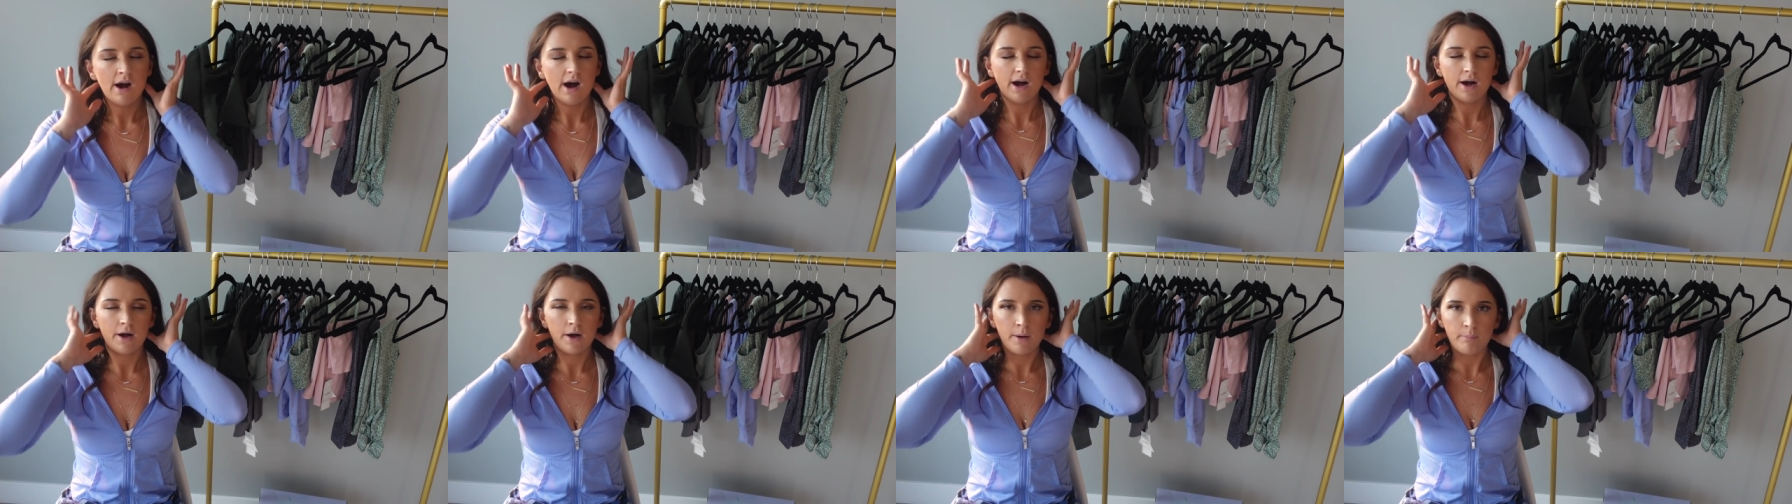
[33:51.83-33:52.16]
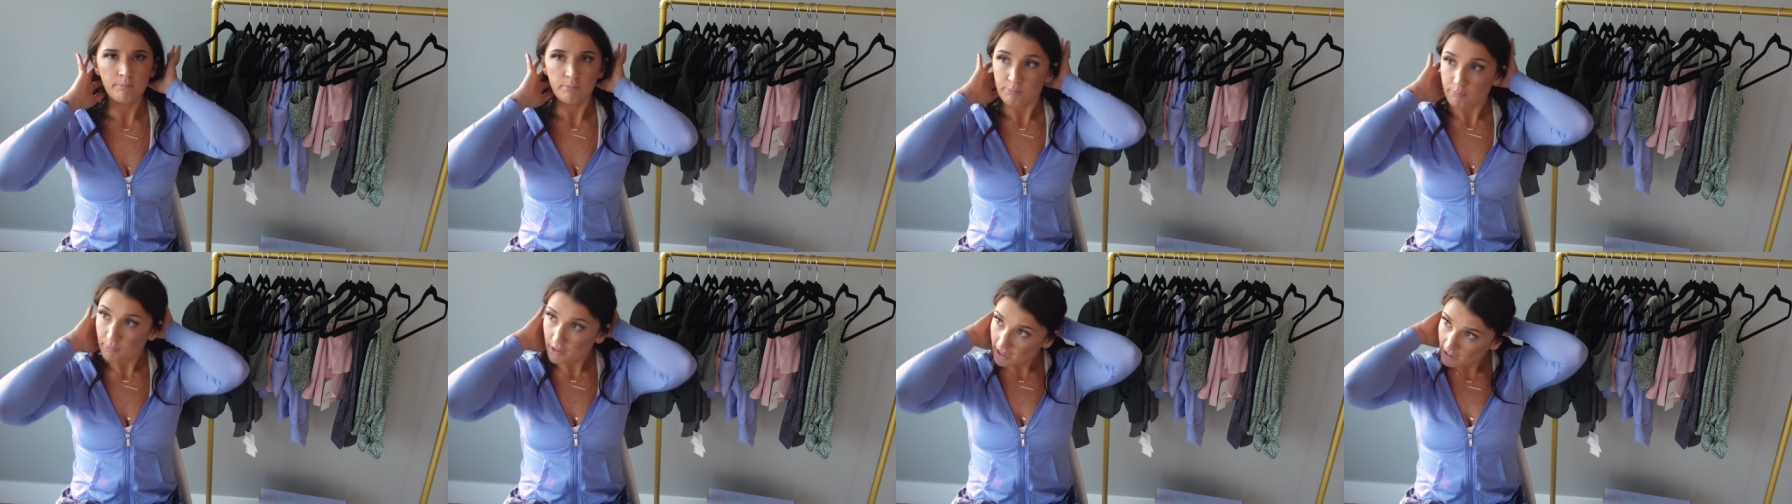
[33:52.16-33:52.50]

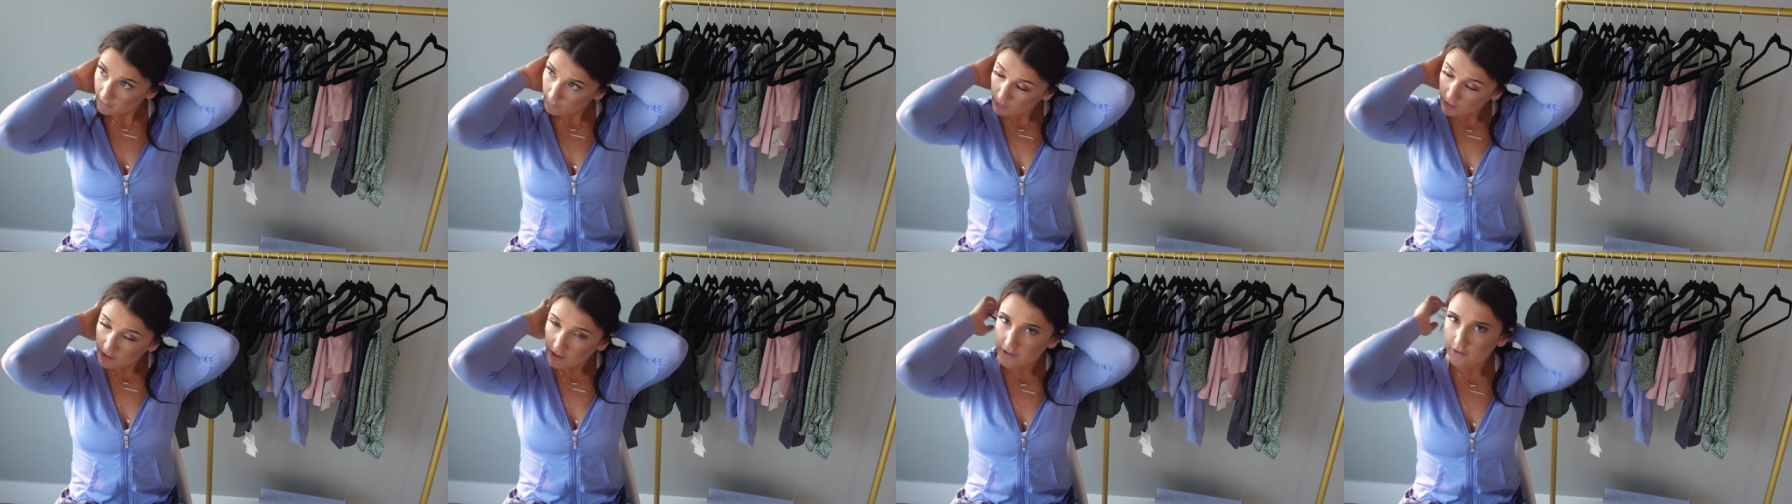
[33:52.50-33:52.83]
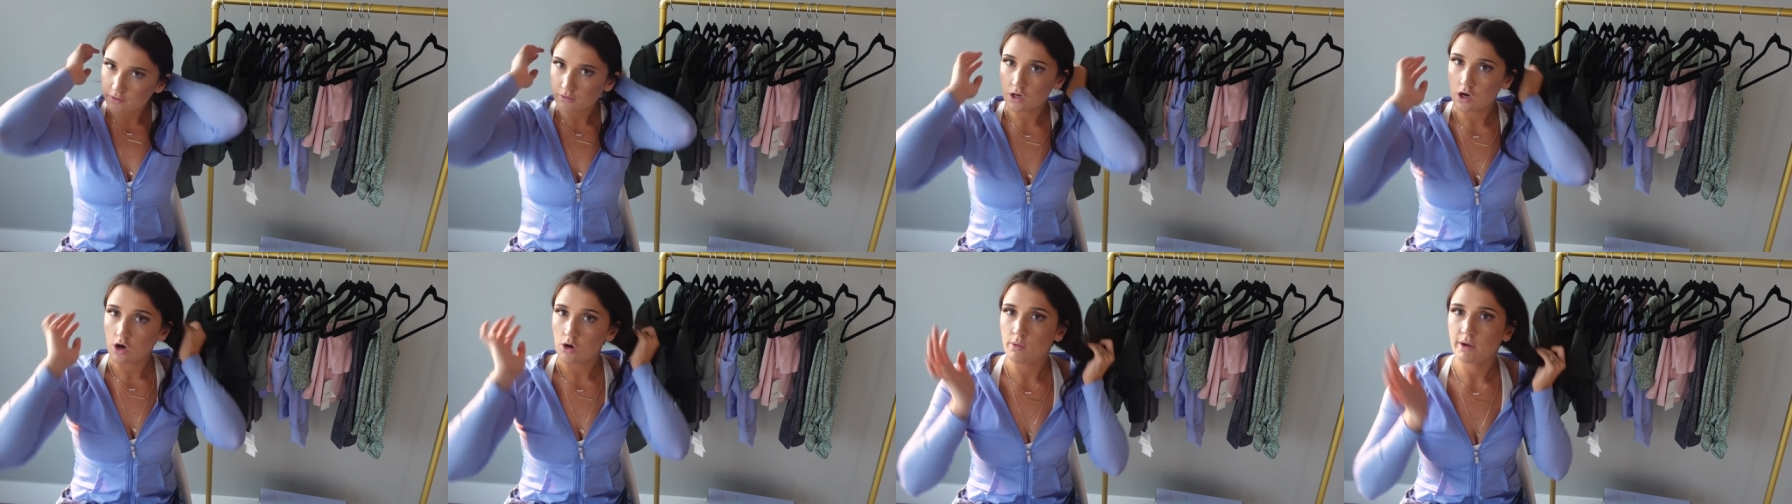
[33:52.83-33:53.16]
But I will let
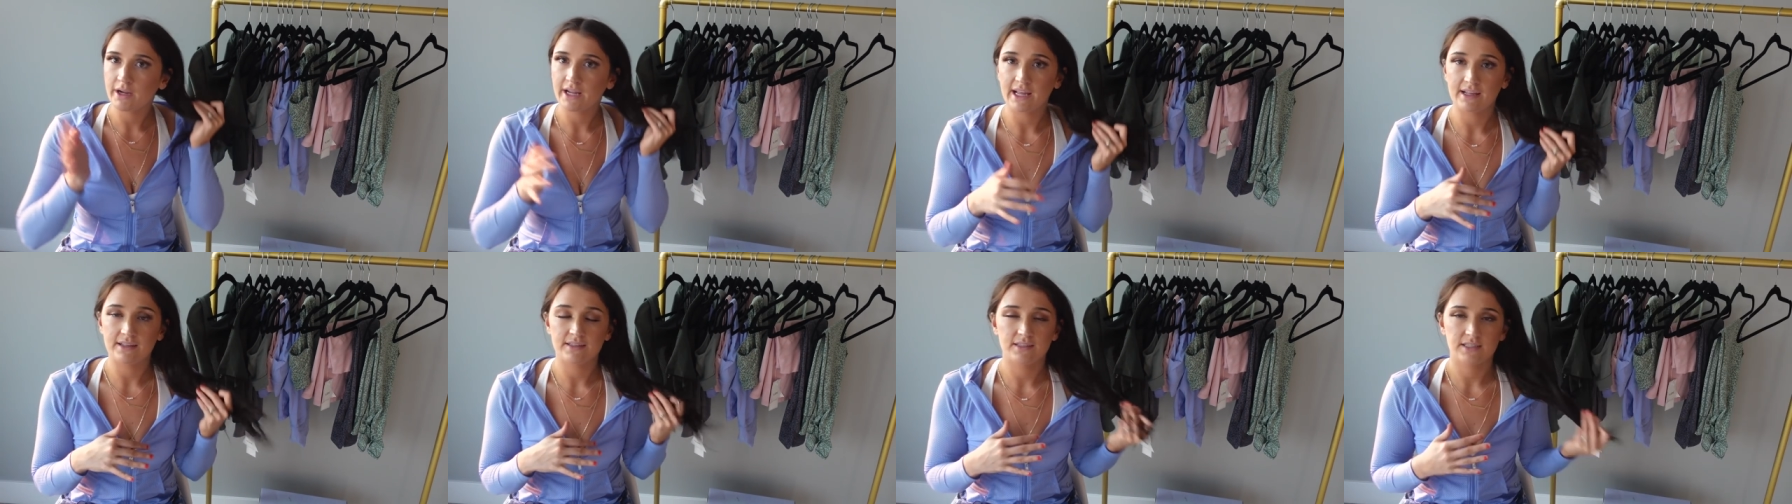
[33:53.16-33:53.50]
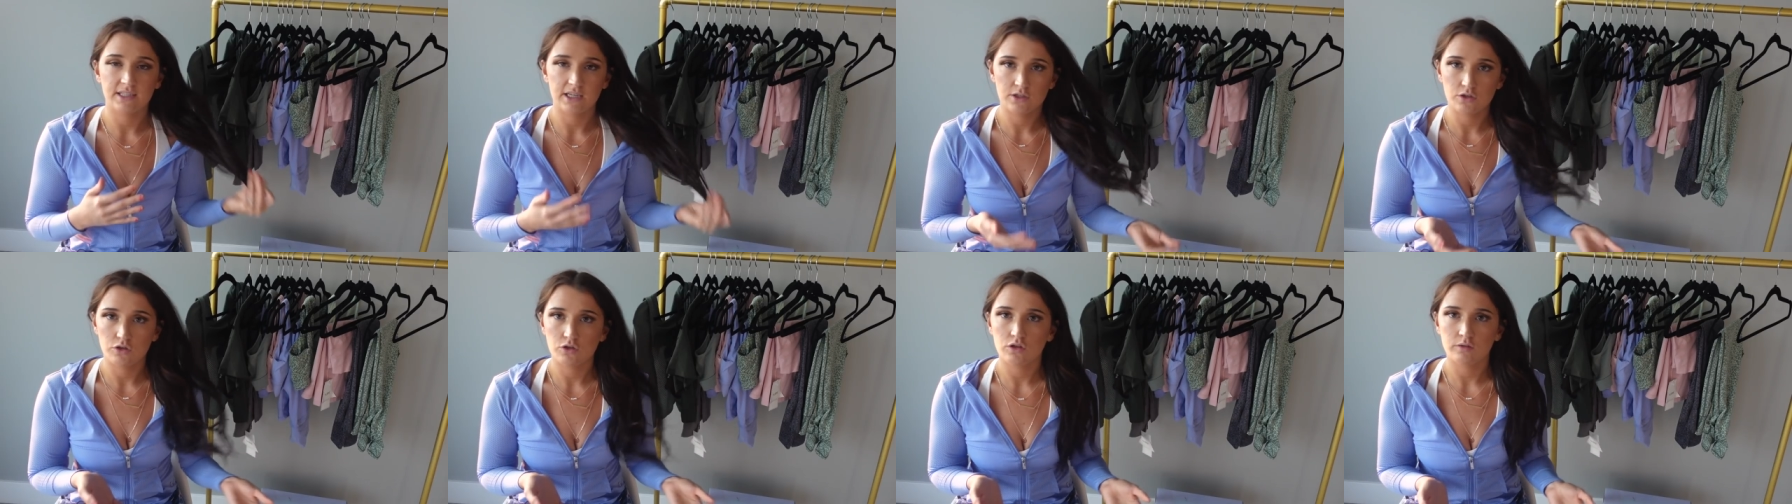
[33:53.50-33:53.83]
you know, again,
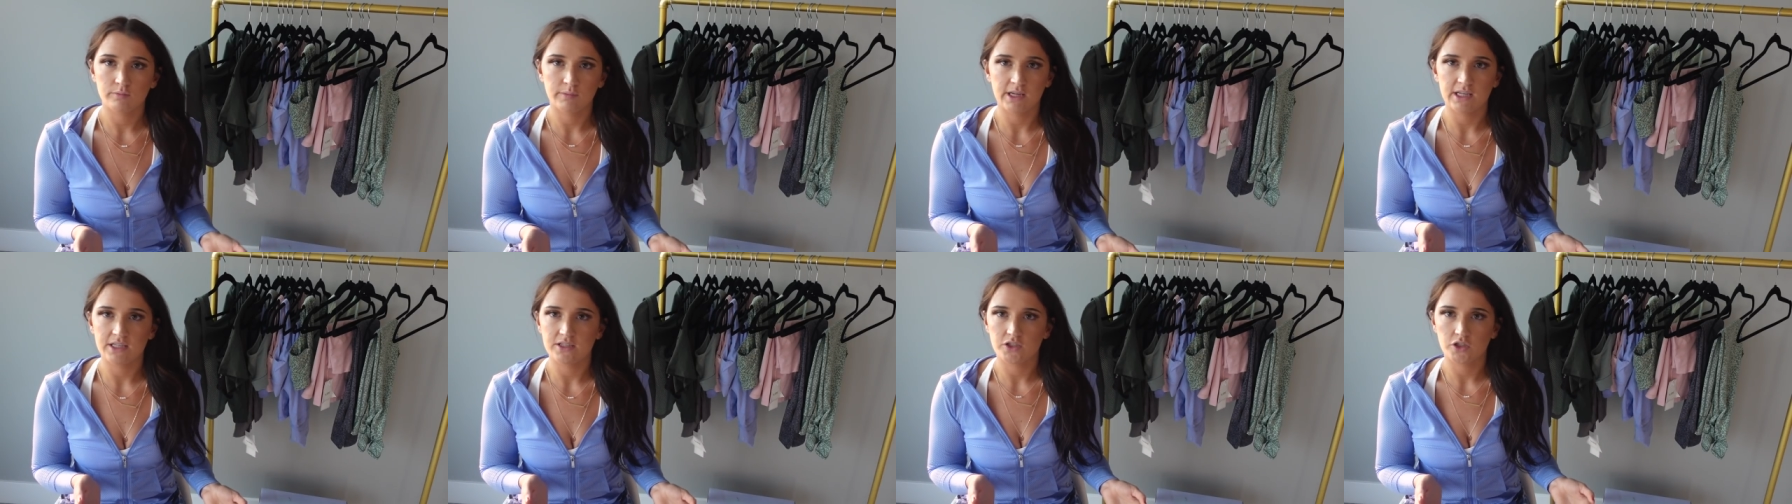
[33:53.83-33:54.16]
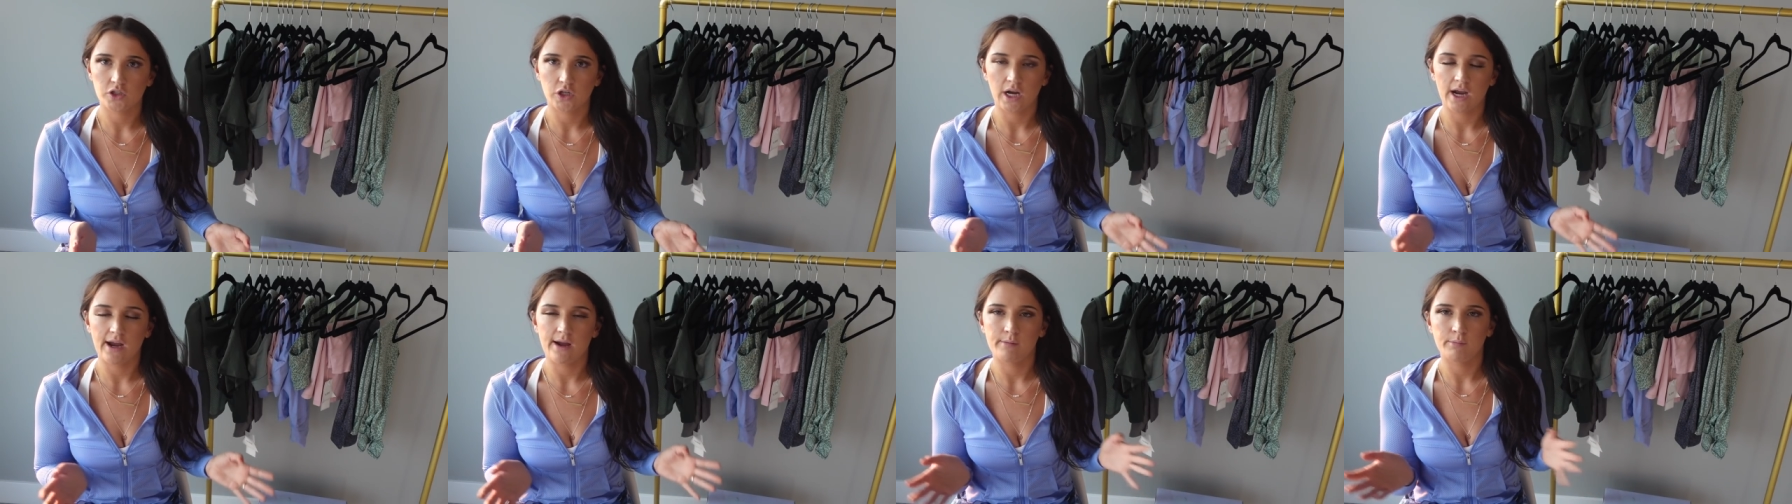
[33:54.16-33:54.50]
stay tuned on my
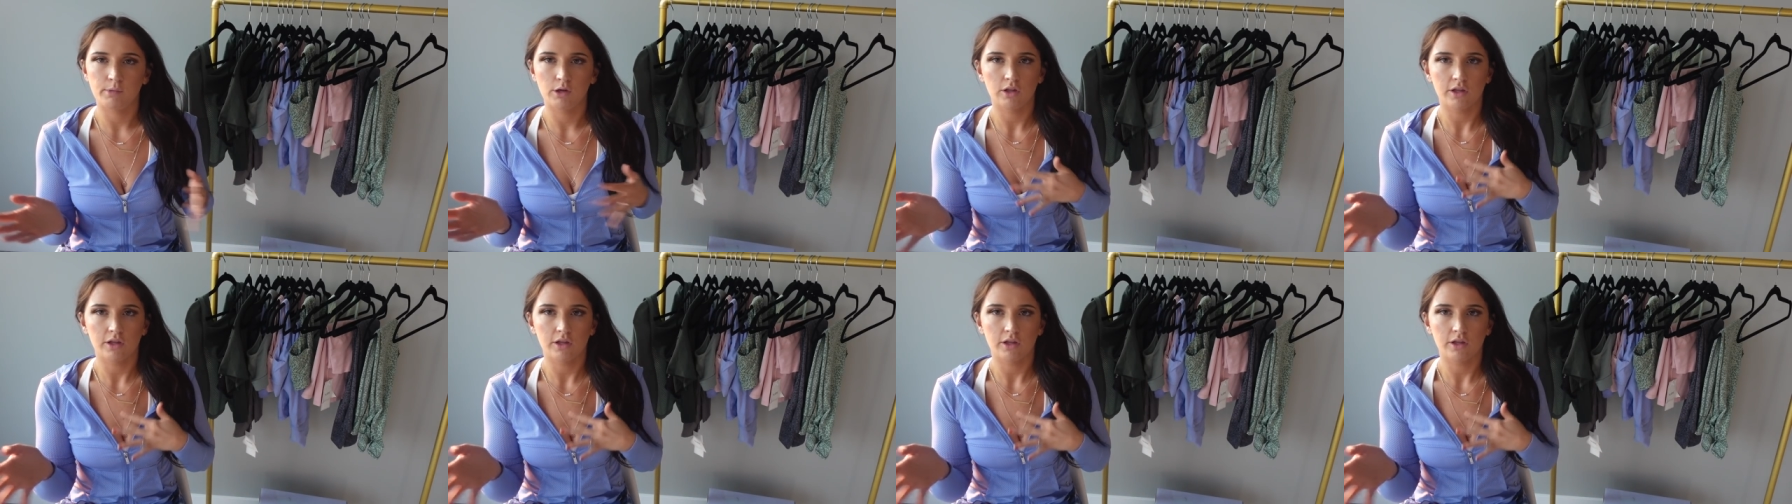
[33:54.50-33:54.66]
Instagram.